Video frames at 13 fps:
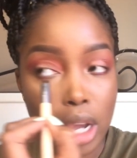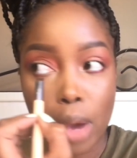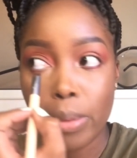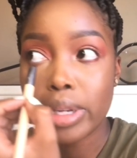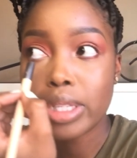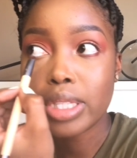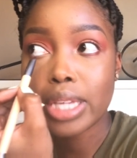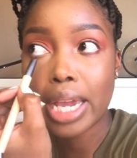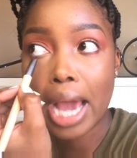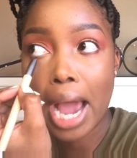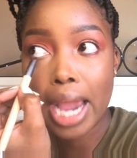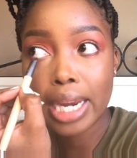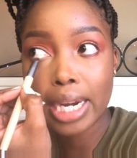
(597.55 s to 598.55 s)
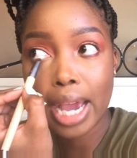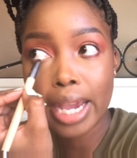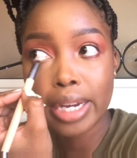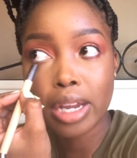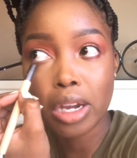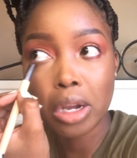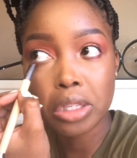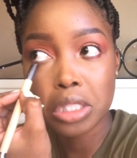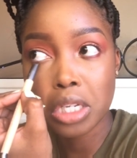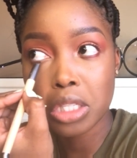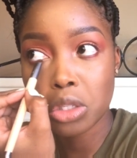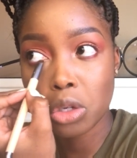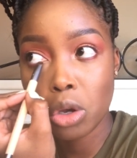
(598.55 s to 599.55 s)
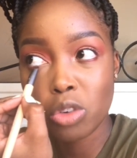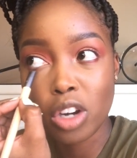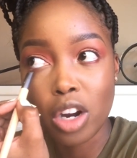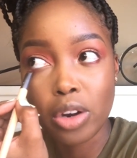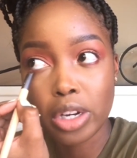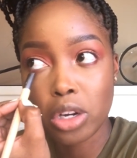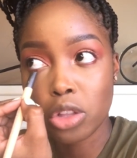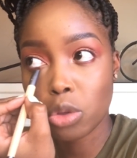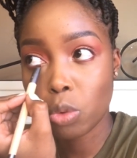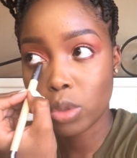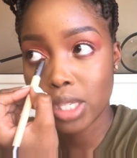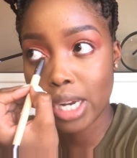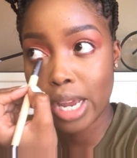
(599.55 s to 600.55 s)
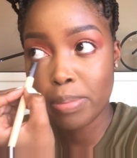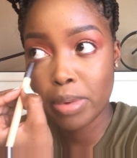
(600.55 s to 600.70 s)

I wouldn't say eyeliner because it doesn't go directly on the waterline,